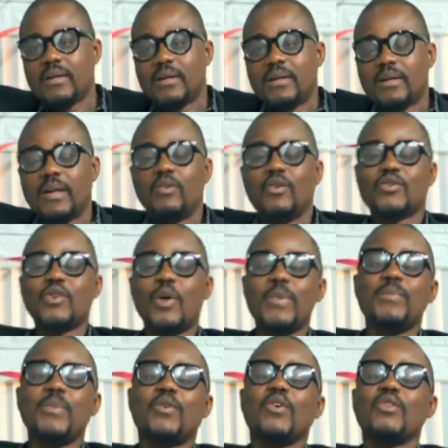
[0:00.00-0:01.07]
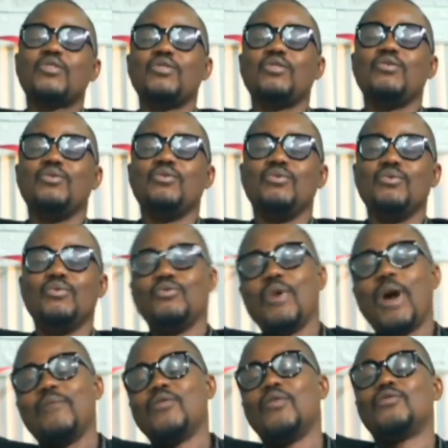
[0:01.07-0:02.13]
It does not mean because you have
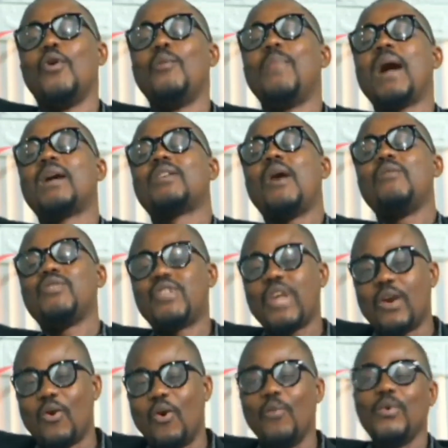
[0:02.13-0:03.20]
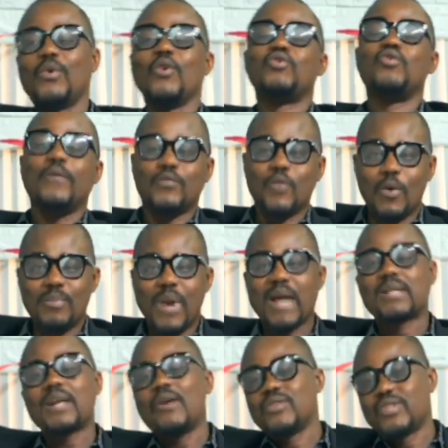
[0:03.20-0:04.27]
not done background check or because you have done
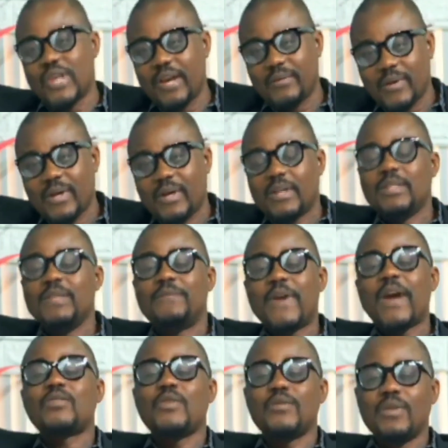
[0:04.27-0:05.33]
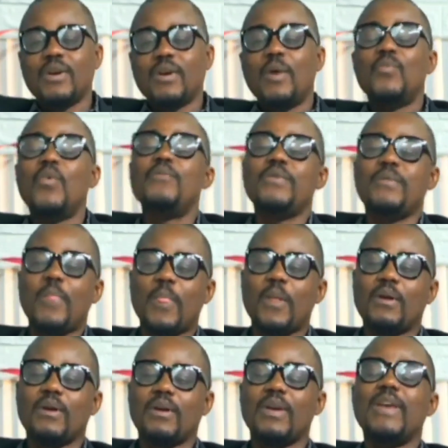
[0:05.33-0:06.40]
background check. But that could help the.
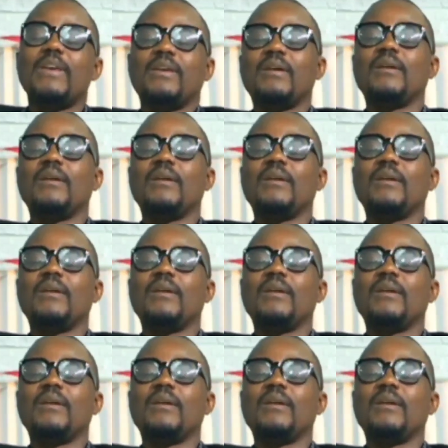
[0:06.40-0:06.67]
But